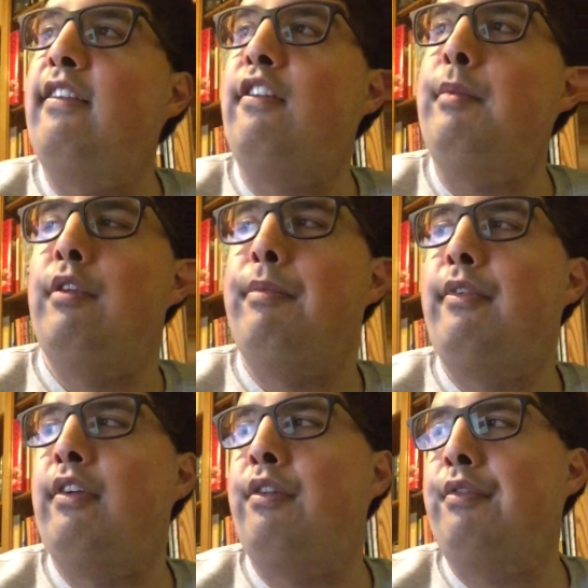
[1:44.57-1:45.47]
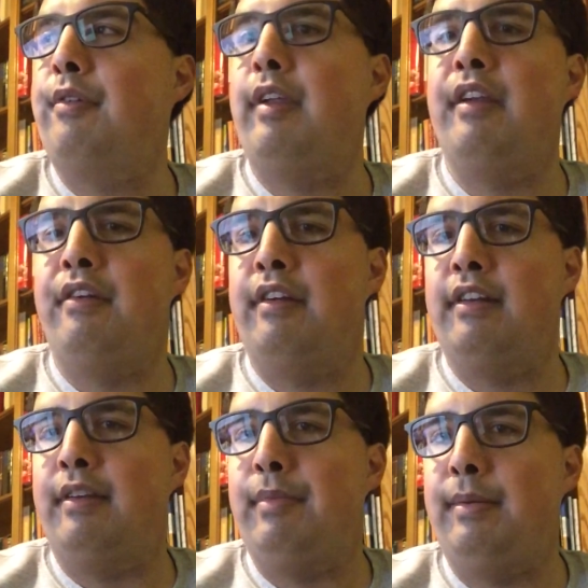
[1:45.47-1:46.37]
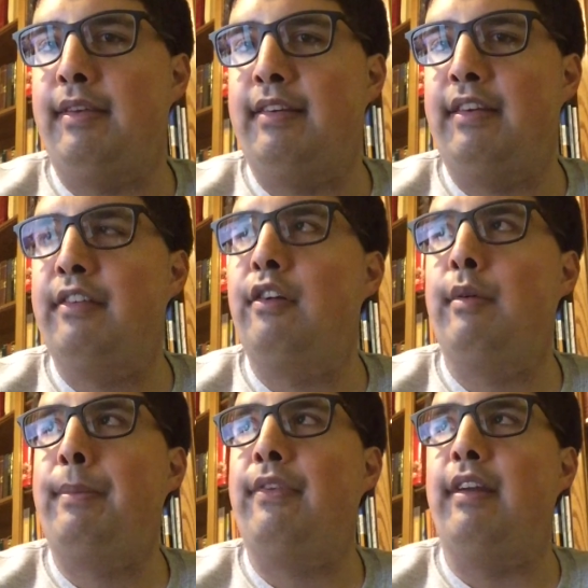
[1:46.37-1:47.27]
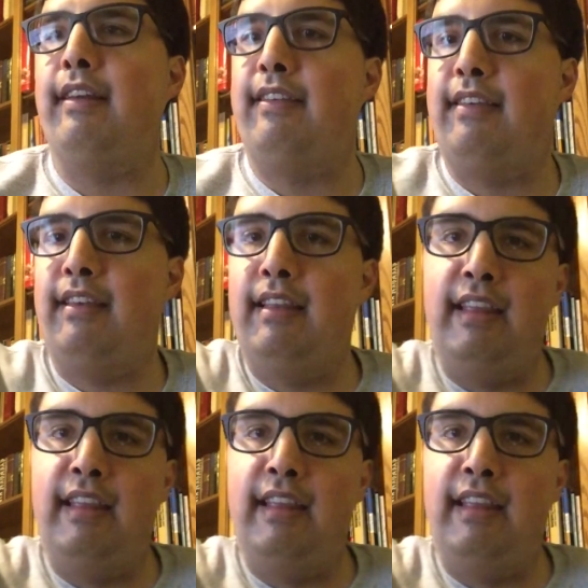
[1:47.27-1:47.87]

some new episodes were airing on the PBS Kids Go website.